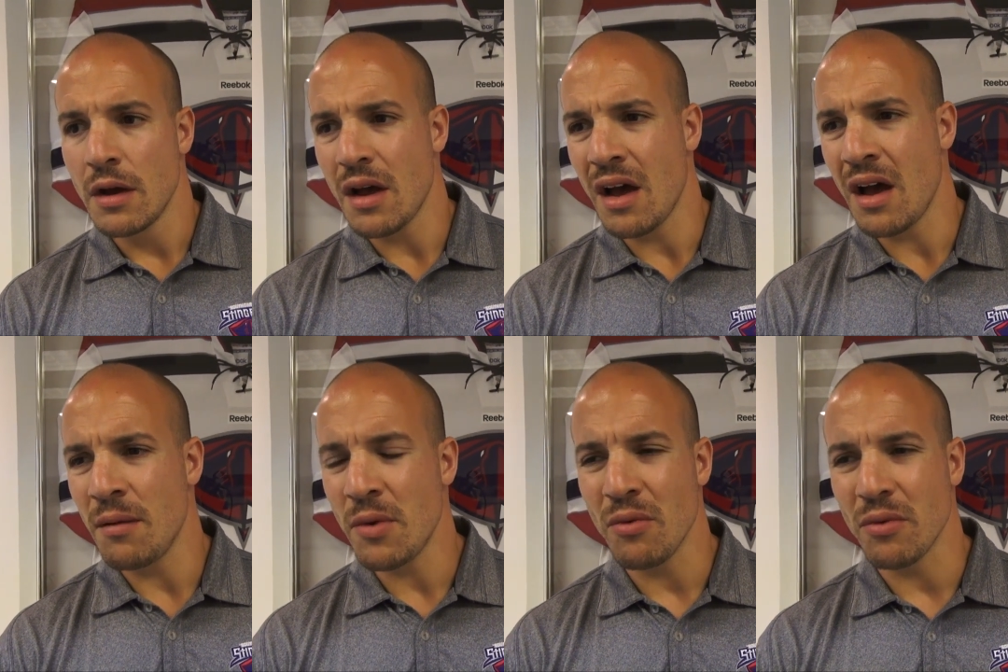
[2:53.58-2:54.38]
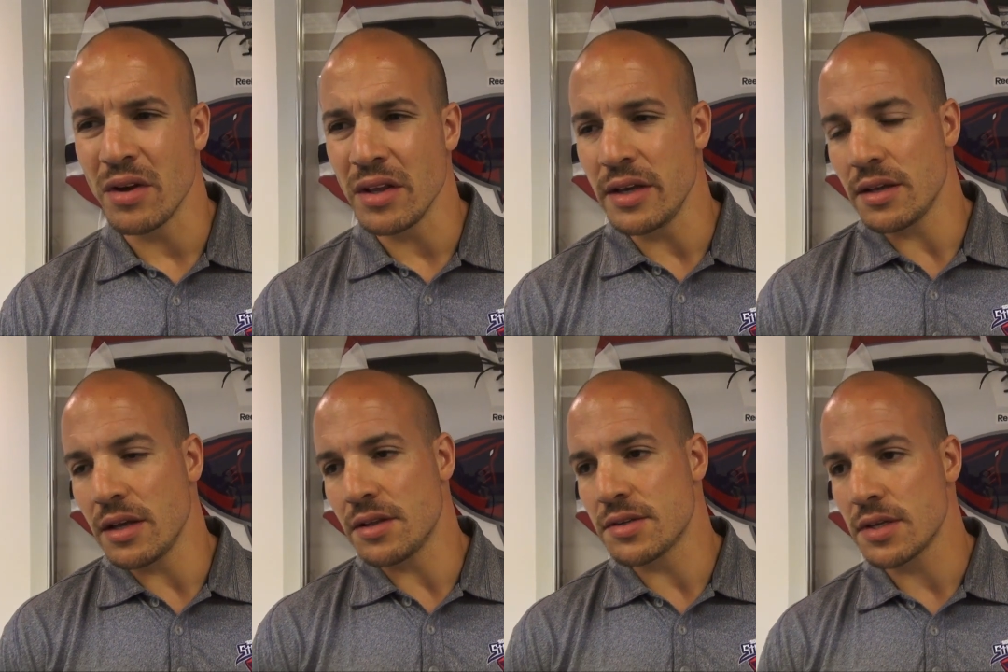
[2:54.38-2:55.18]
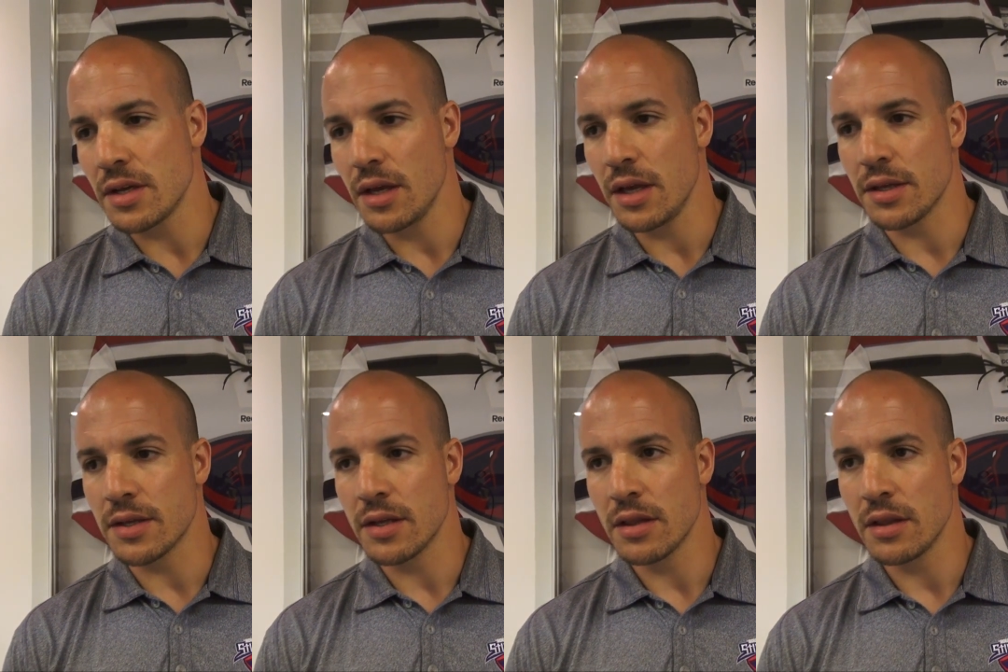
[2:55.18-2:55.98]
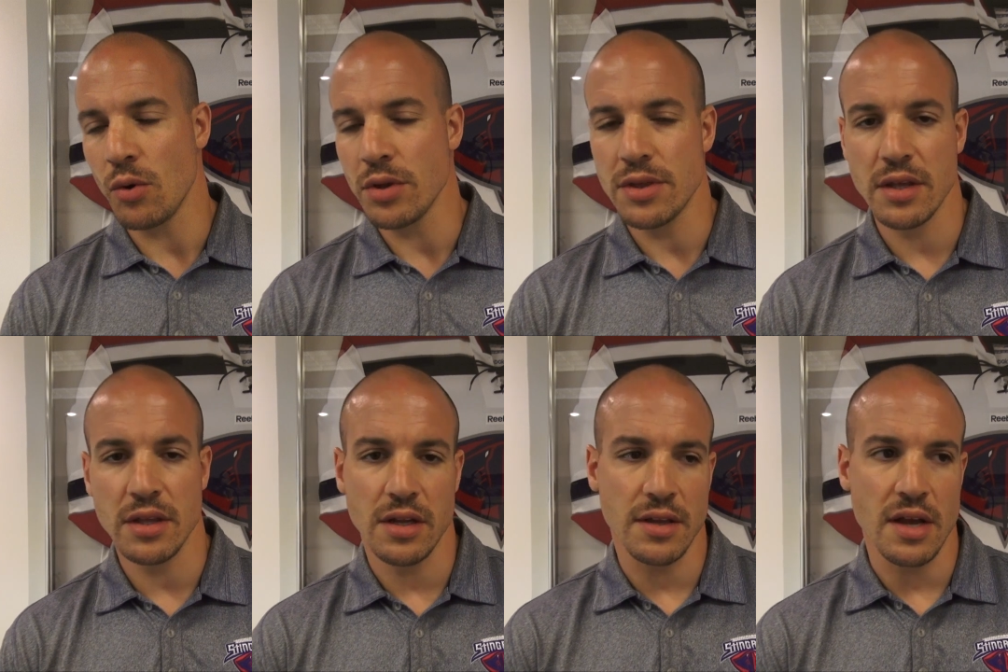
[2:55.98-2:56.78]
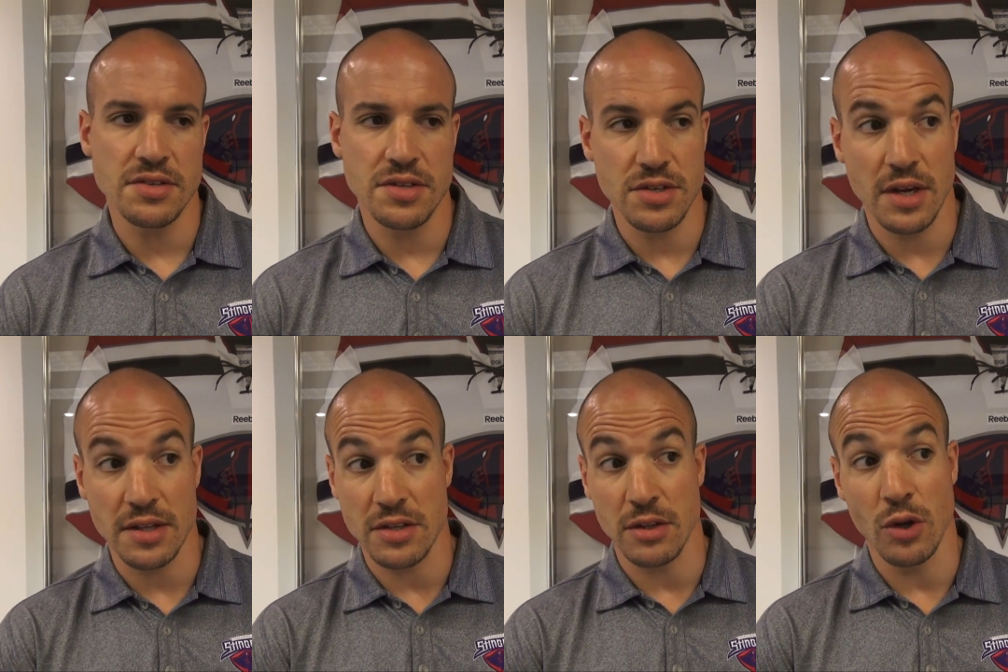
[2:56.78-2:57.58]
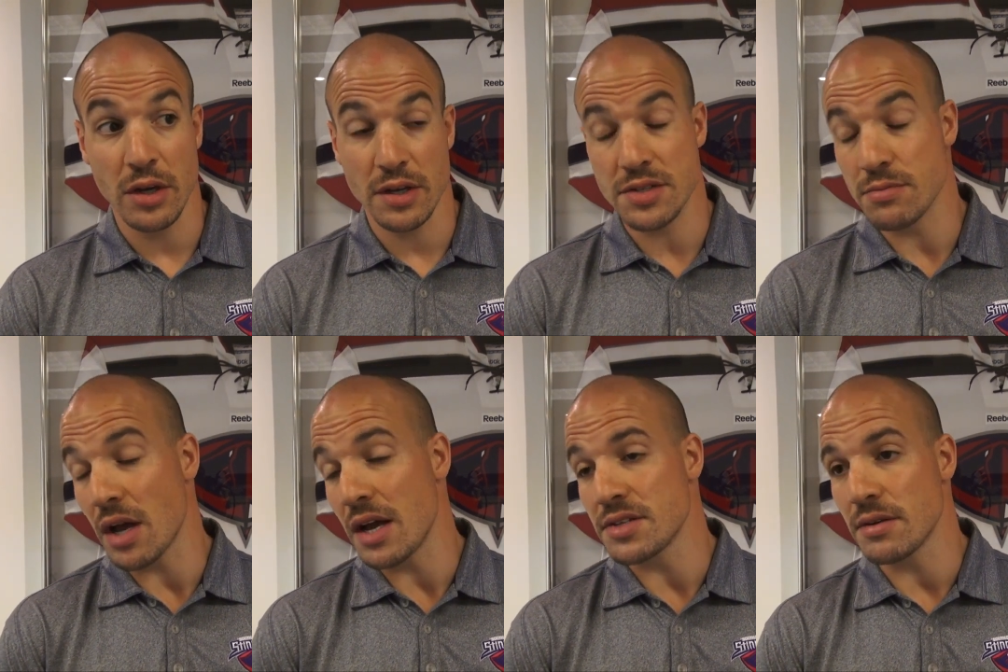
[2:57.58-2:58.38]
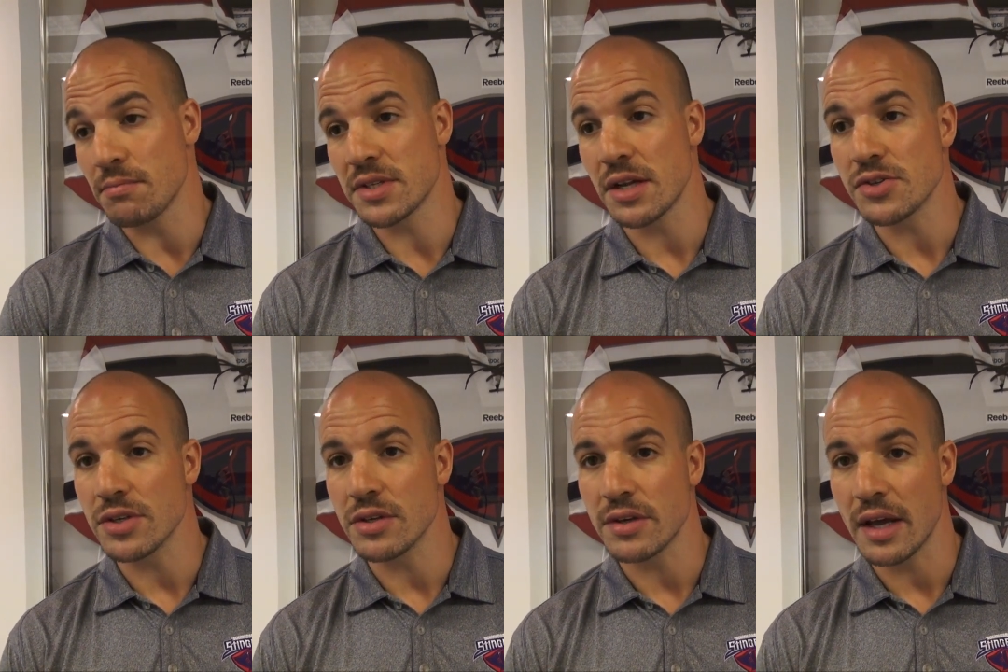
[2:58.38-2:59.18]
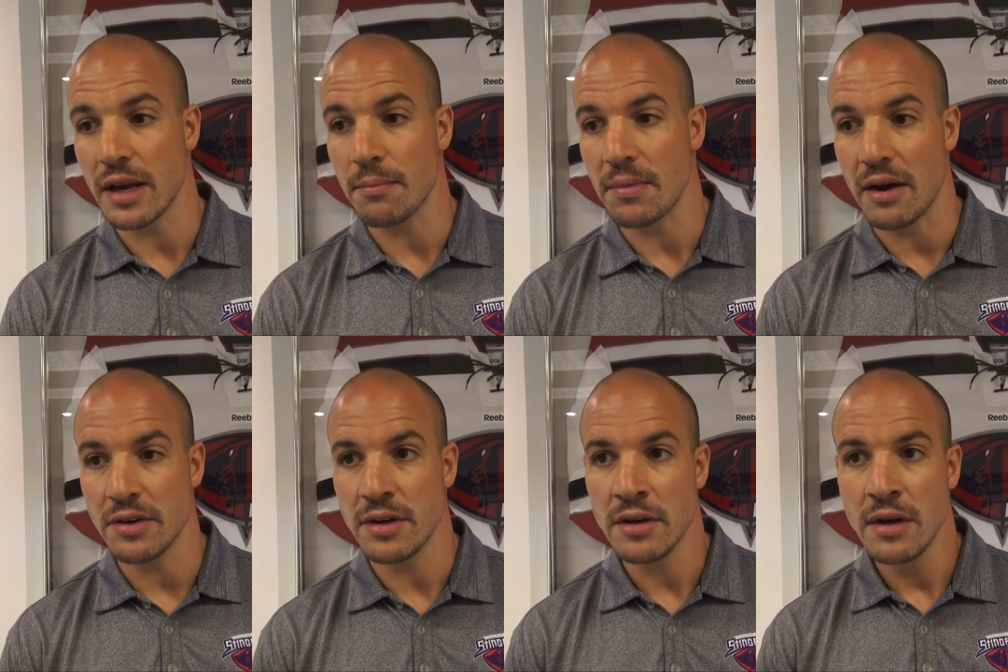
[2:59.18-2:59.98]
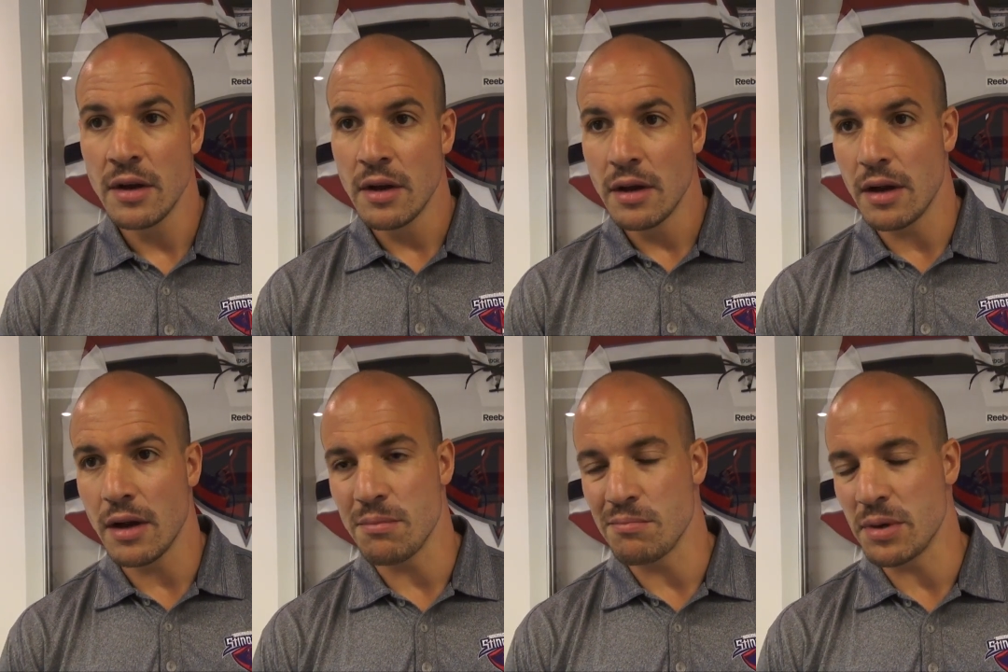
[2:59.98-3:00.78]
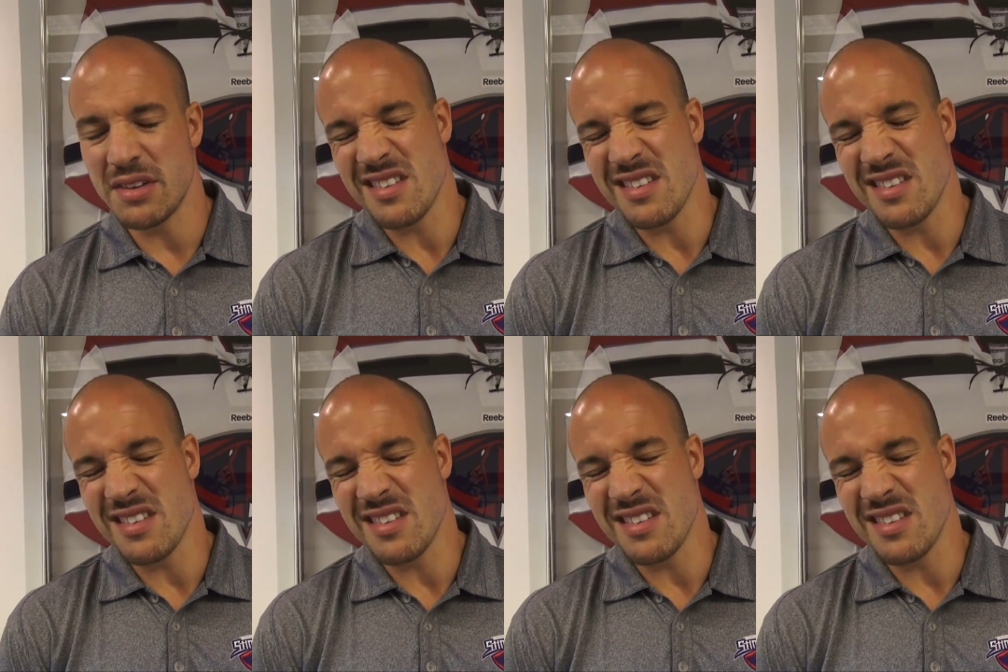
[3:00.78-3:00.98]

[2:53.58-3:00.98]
Not really. The only thing that it does is you get to look at some guys that potentially could end up down here. But